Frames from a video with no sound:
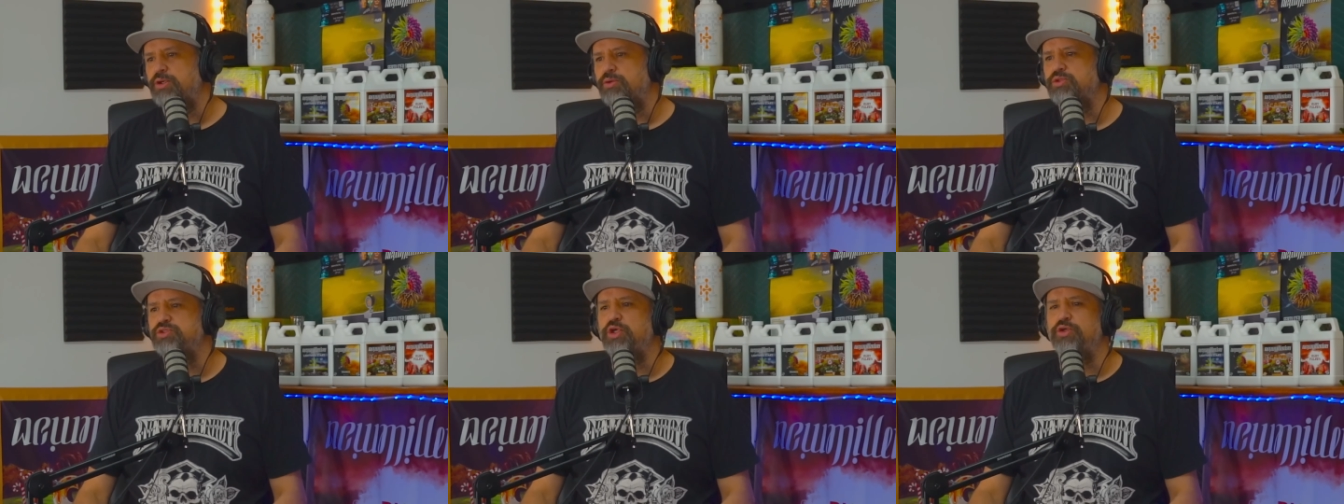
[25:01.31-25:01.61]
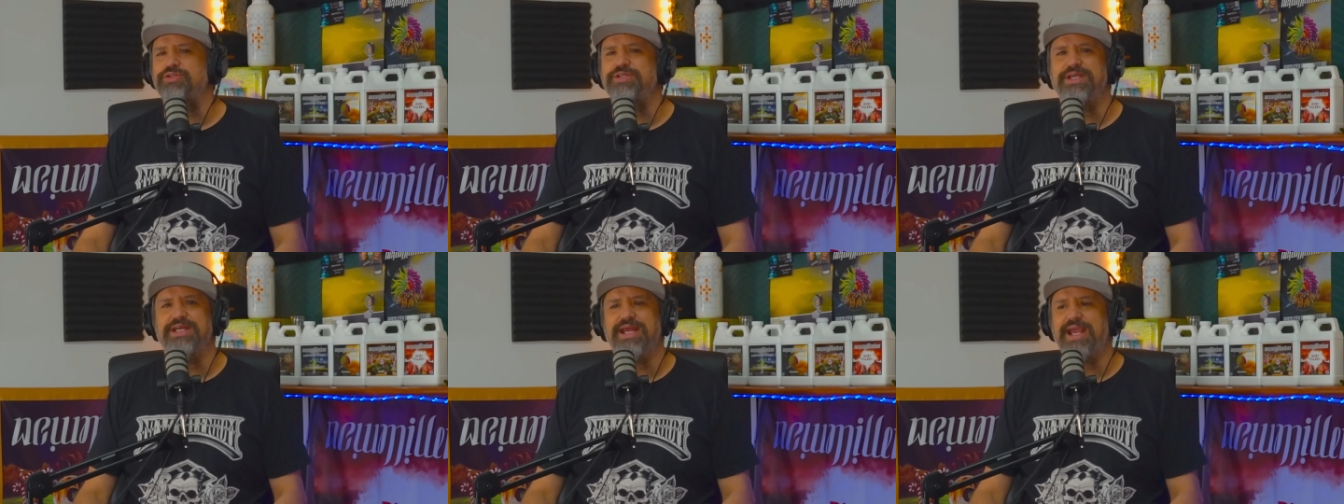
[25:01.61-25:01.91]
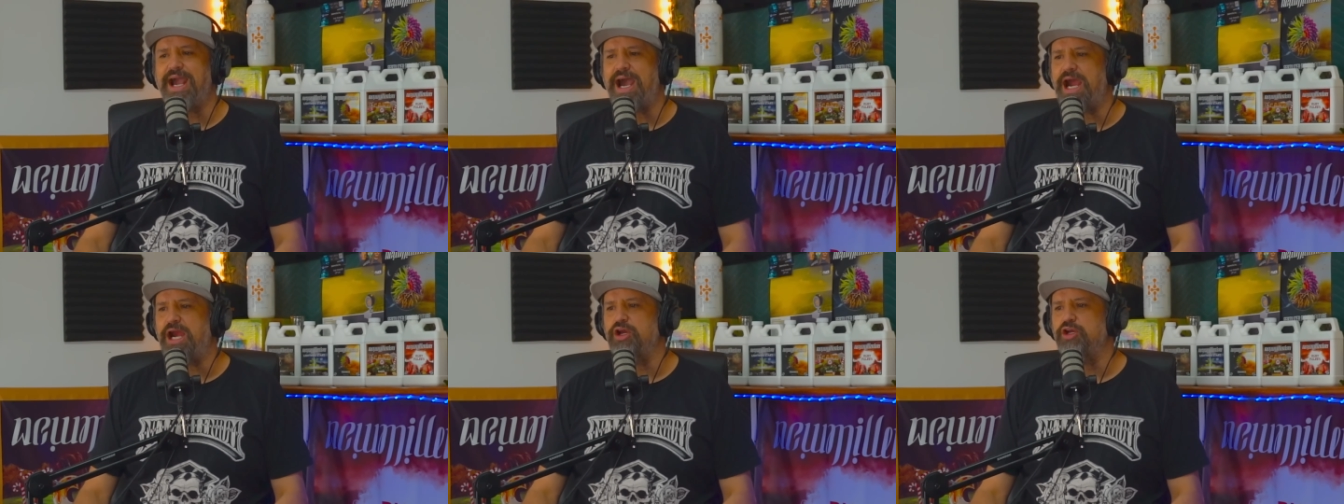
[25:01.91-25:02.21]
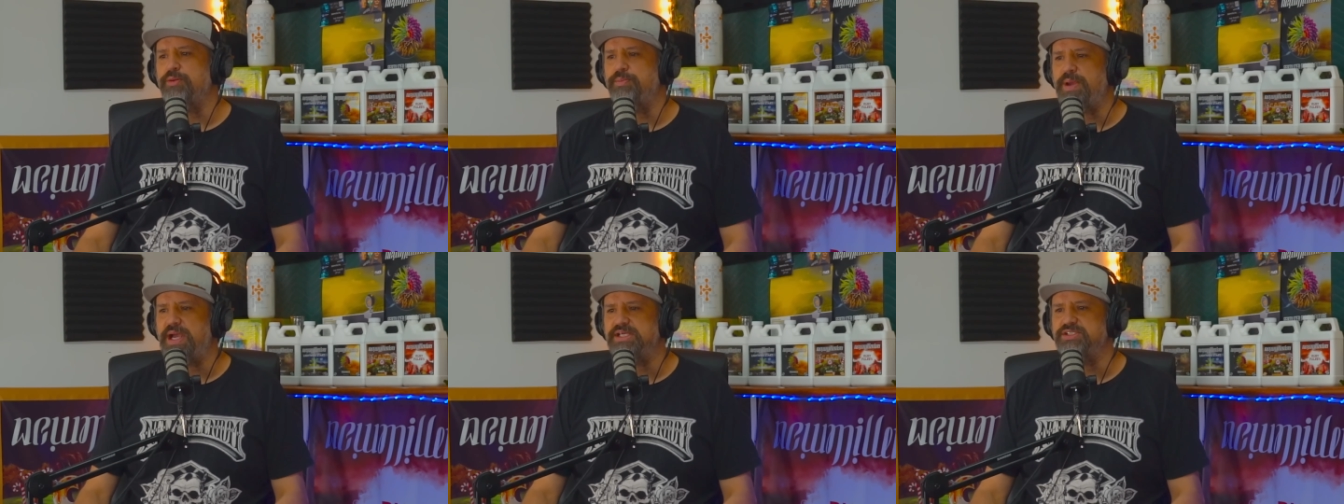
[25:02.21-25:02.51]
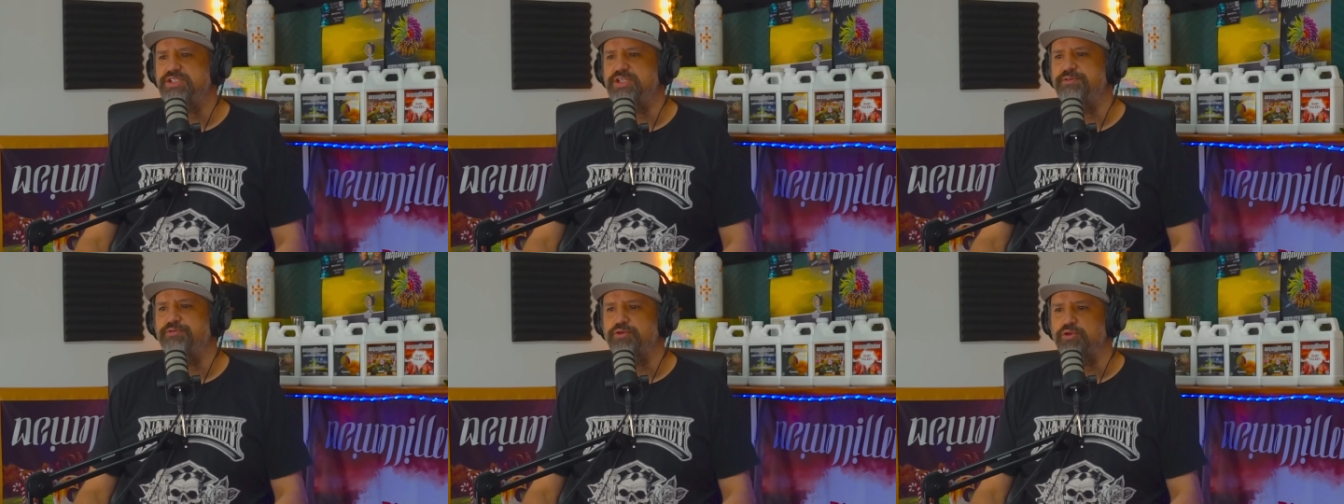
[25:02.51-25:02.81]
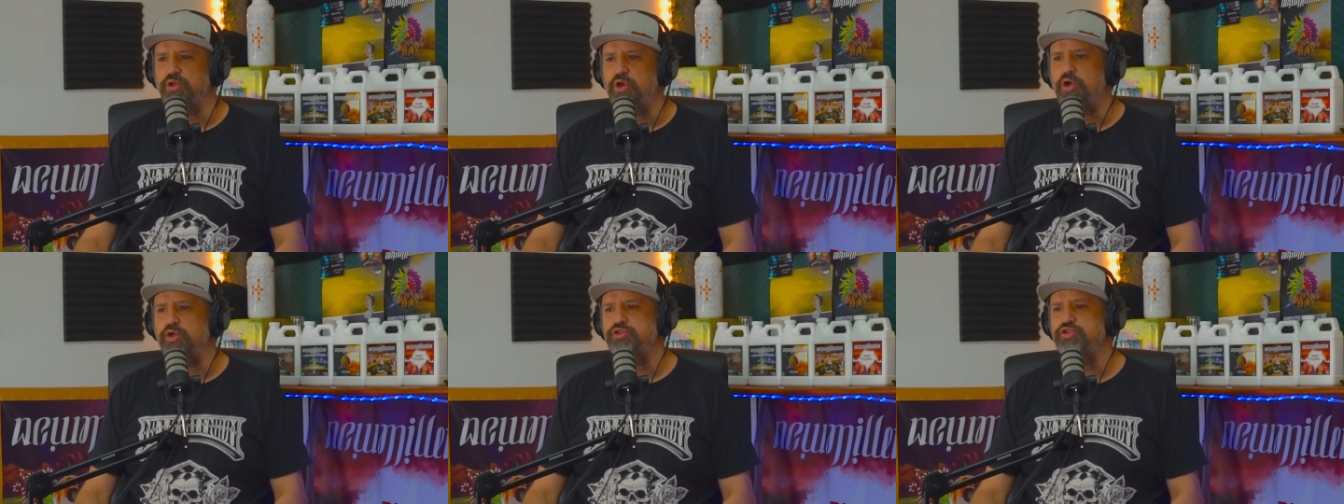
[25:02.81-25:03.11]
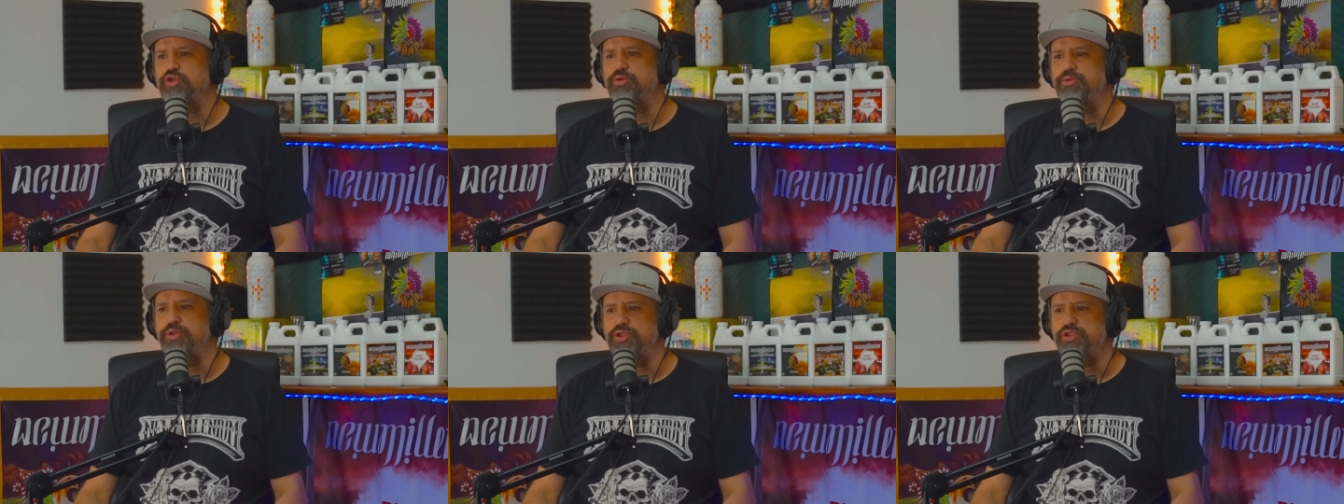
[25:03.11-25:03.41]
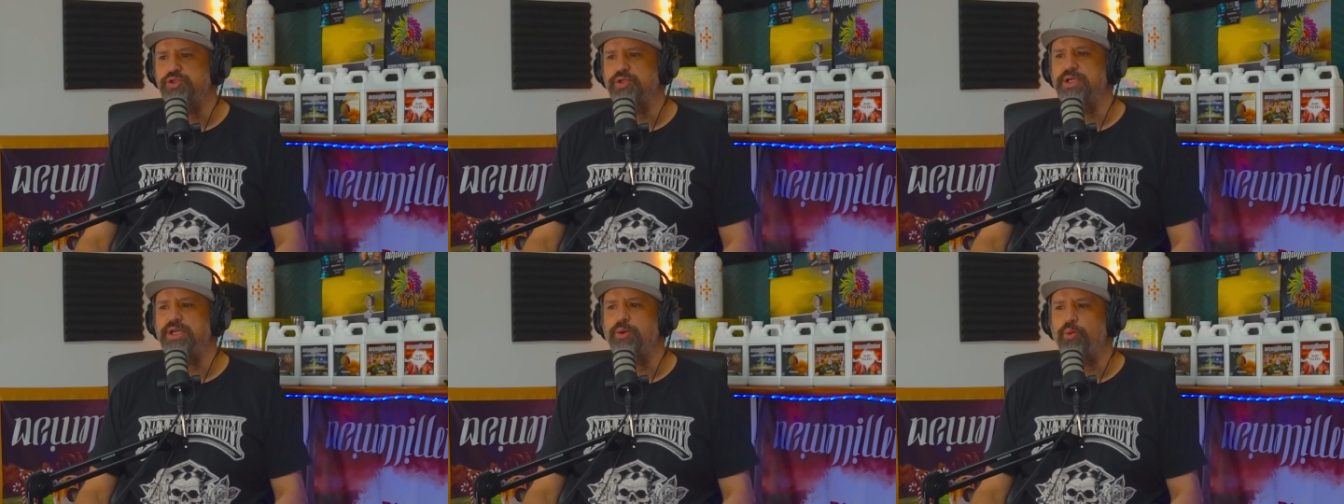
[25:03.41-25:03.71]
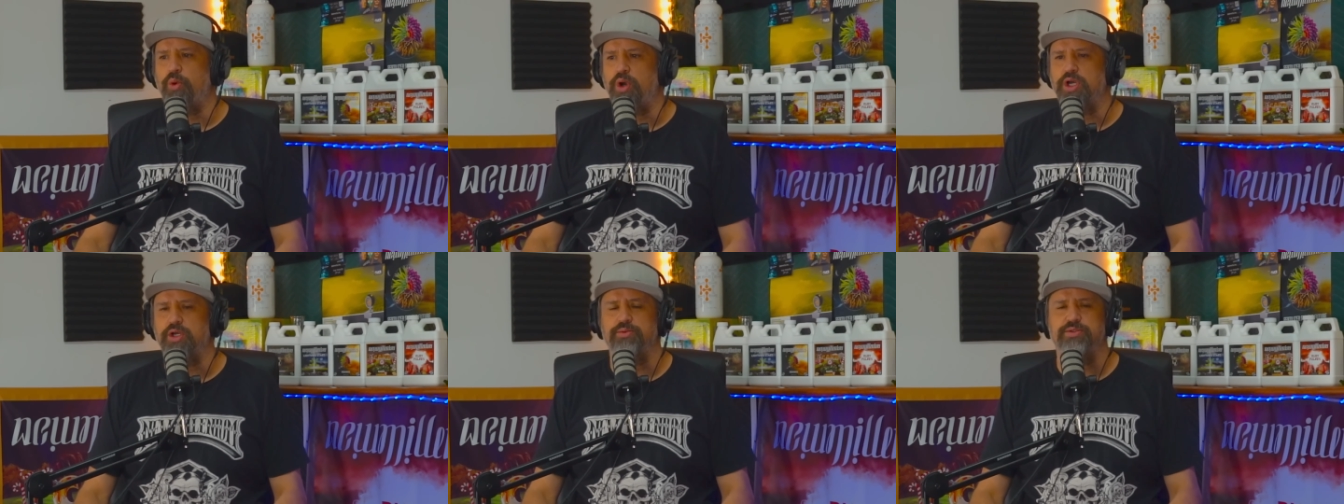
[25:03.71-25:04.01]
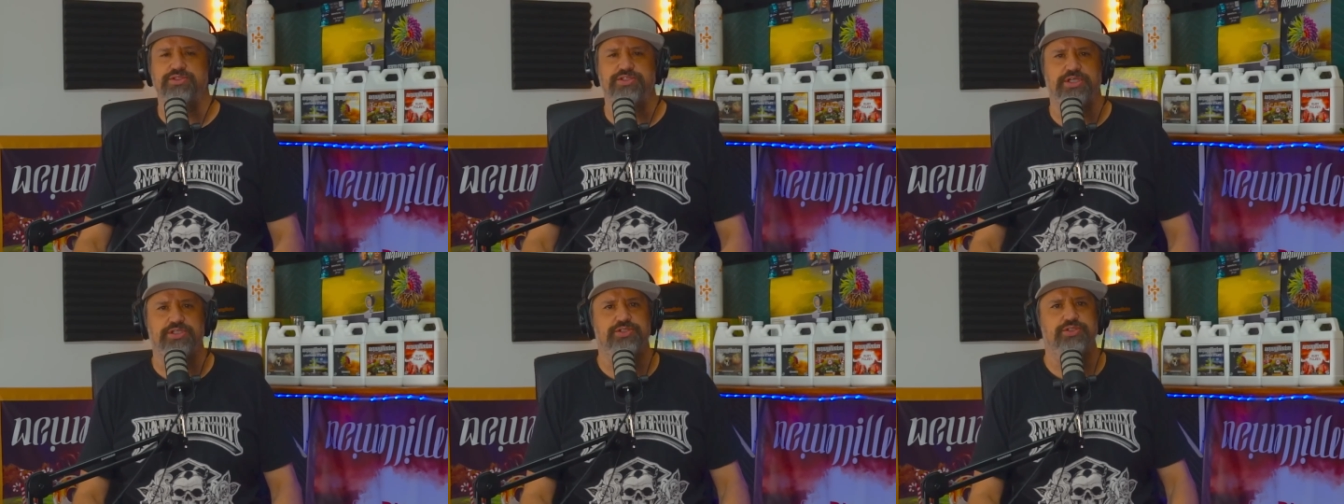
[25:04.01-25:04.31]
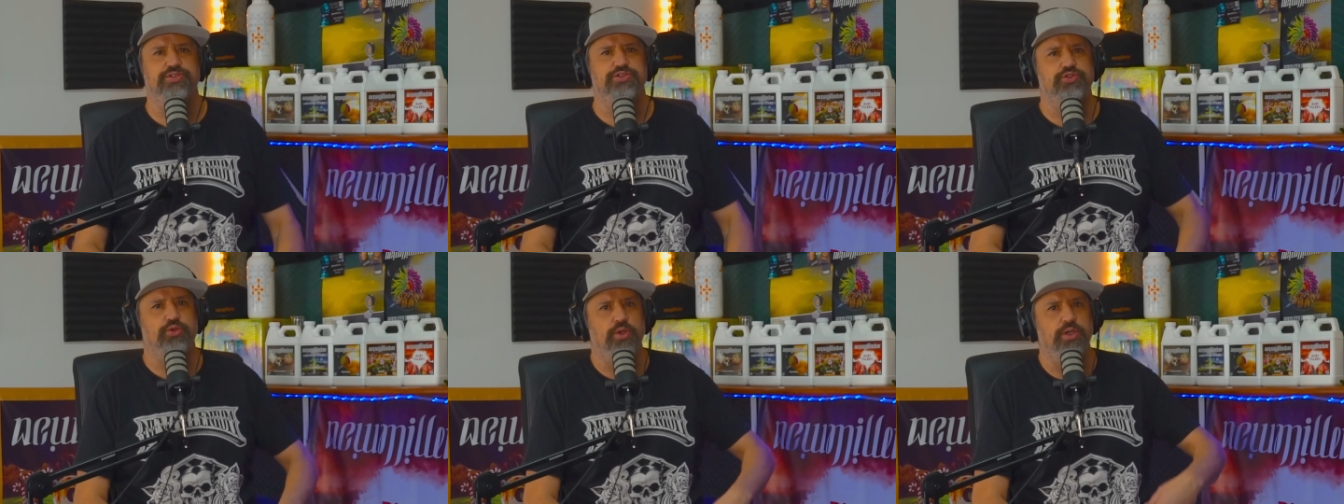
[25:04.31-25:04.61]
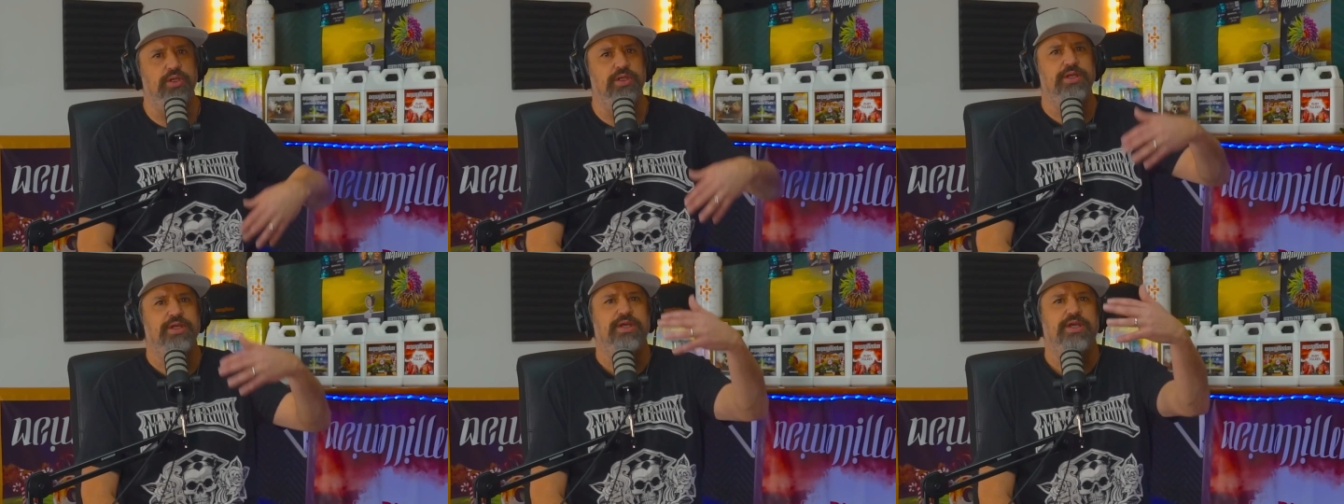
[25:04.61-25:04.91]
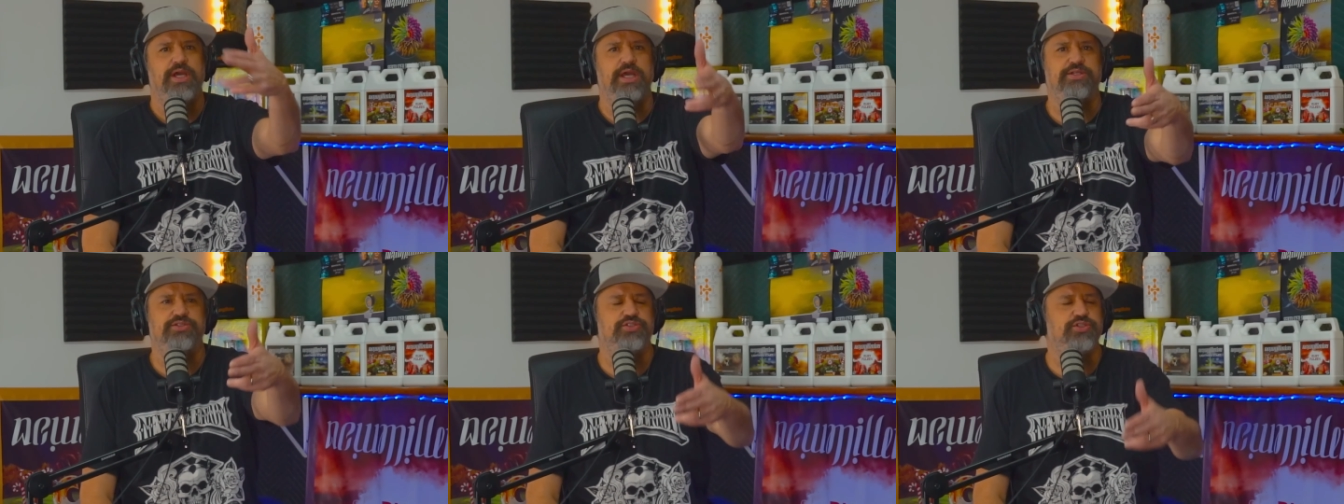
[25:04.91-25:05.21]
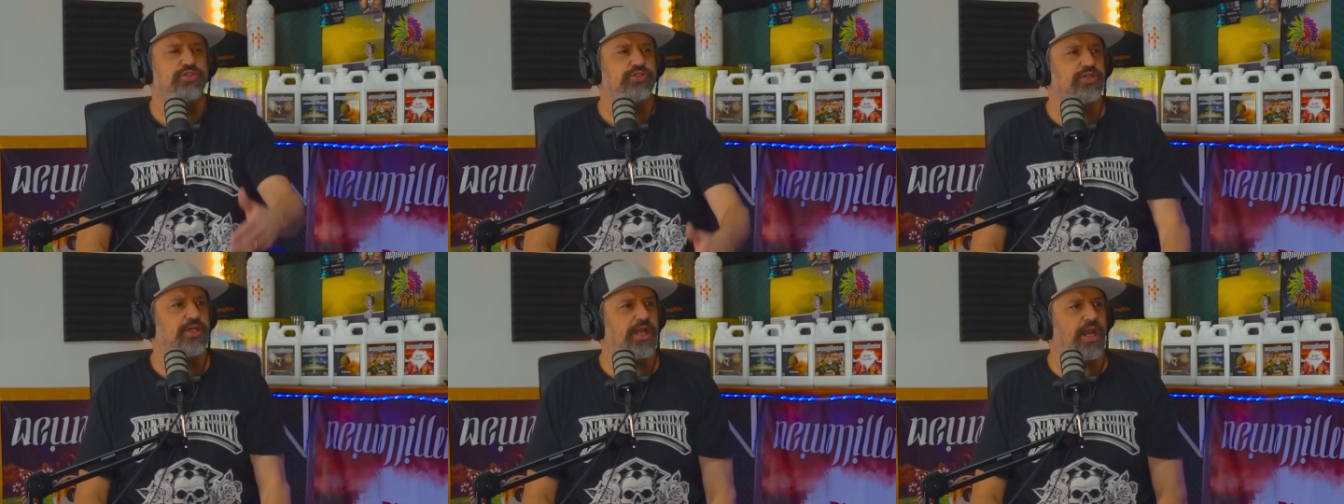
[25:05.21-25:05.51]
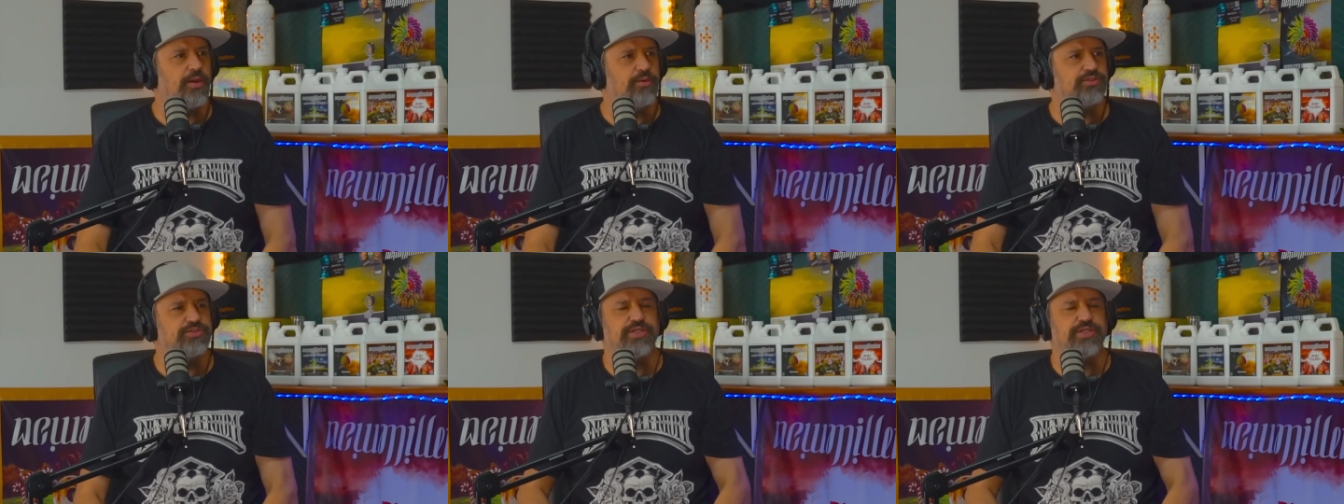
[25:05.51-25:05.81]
resulting in a higher capacity for long-term nutrient and water retention in soil. Hence, just like I was